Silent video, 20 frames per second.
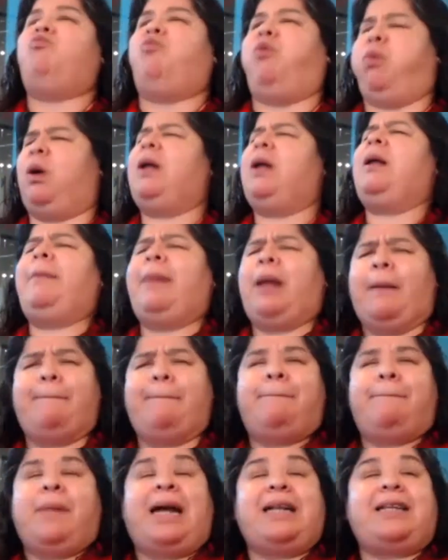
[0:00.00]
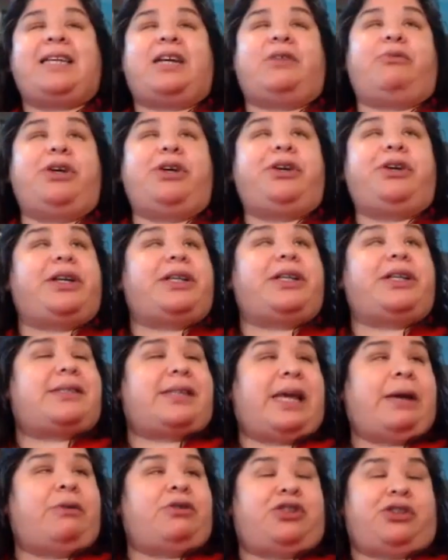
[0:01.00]
button where you can
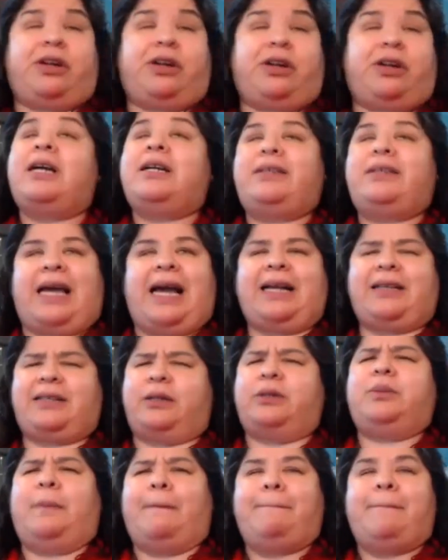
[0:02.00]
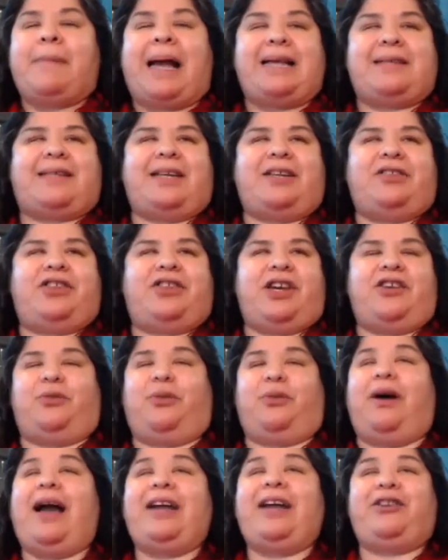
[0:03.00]
say what your text message is.
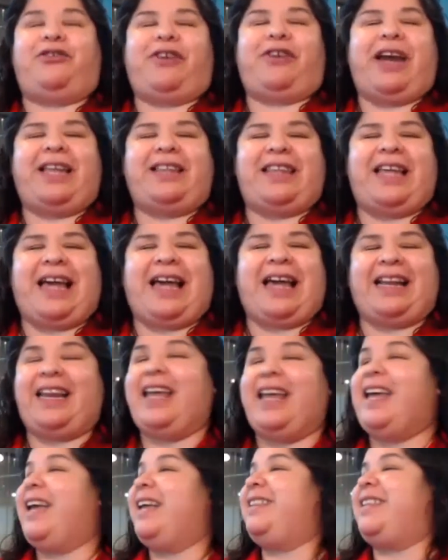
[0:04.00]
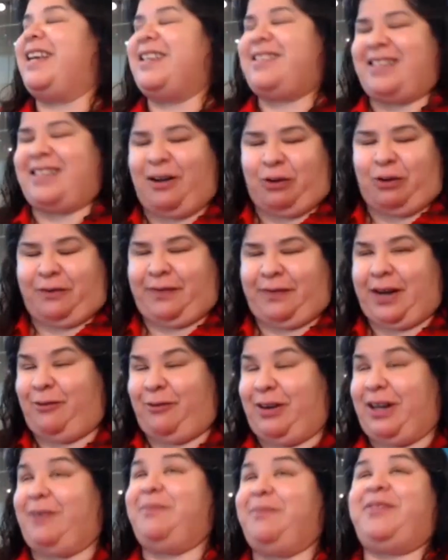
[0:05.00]
Well, I tried that, does not work very
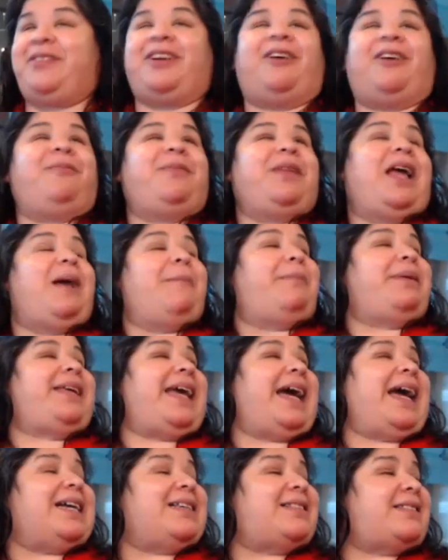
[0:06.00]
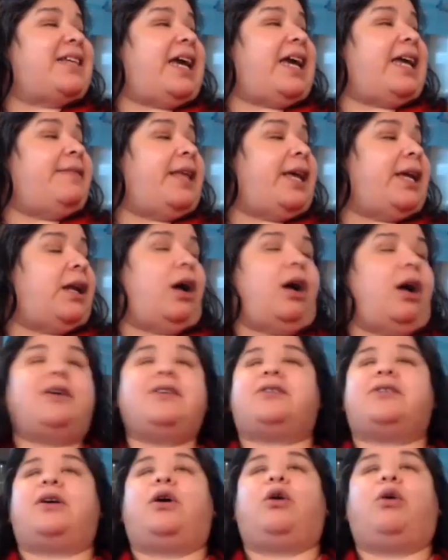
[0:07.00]
well. So, but yes, and then
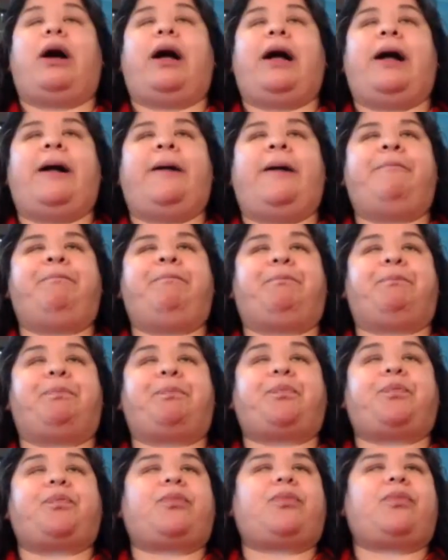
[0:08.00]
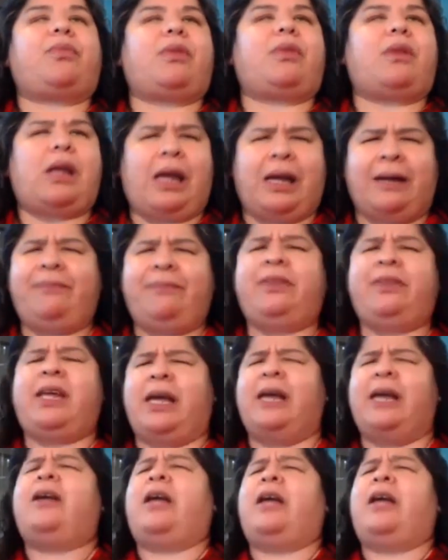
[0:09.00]
also the